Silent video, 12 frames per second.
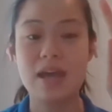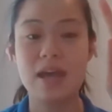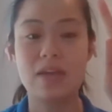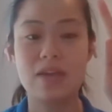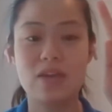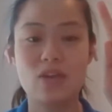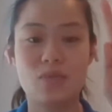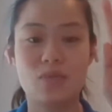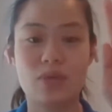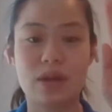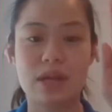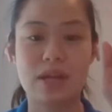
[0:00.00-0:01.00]
And then you're
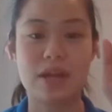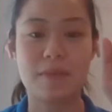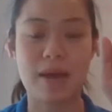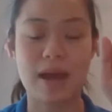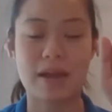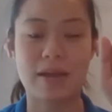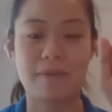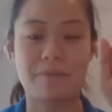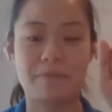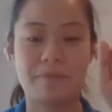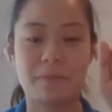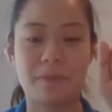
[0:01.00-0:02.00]
bringing it back in.
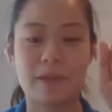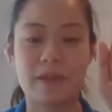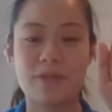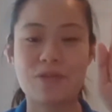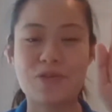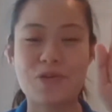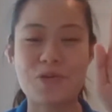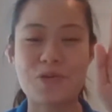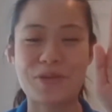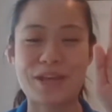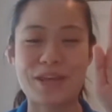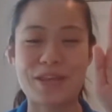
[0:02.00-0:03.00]
Then
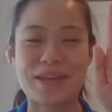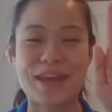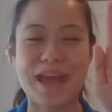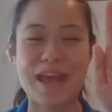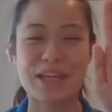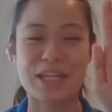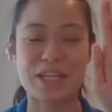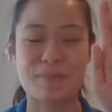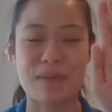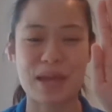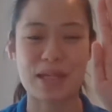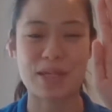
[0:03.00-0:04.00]
opening the next
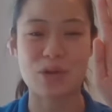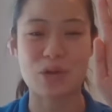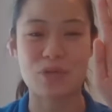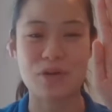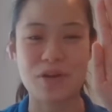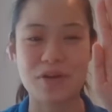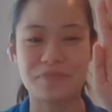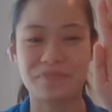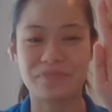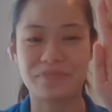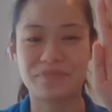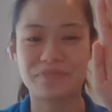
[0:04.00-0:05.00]
space over,
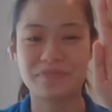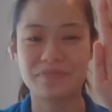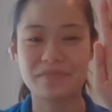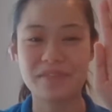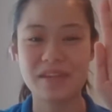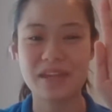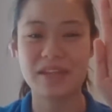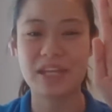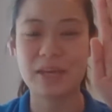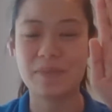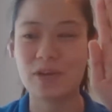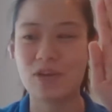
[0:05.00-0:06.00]

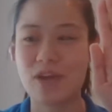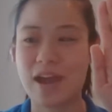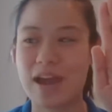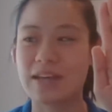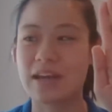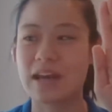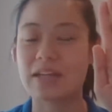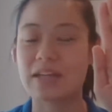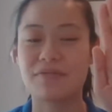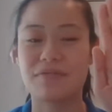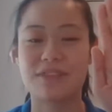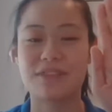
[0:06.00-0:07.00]
keeping your hand nice
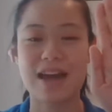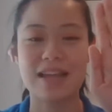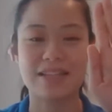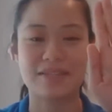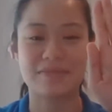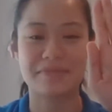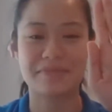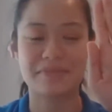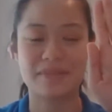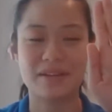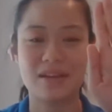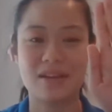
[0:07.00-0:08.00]
and flat,
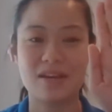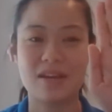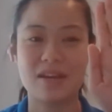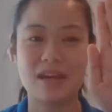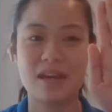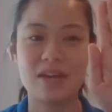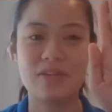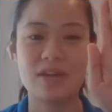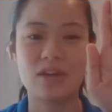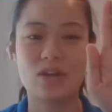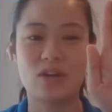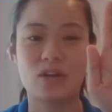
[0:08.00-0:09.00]
and
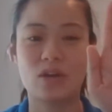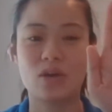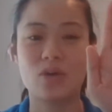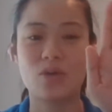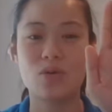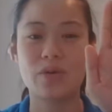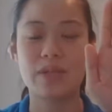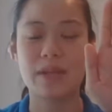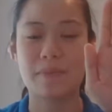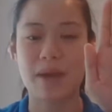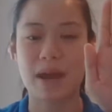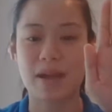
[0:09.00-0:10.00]
then closing
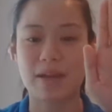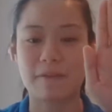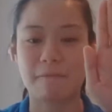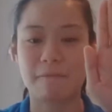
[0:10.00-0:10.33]
back in.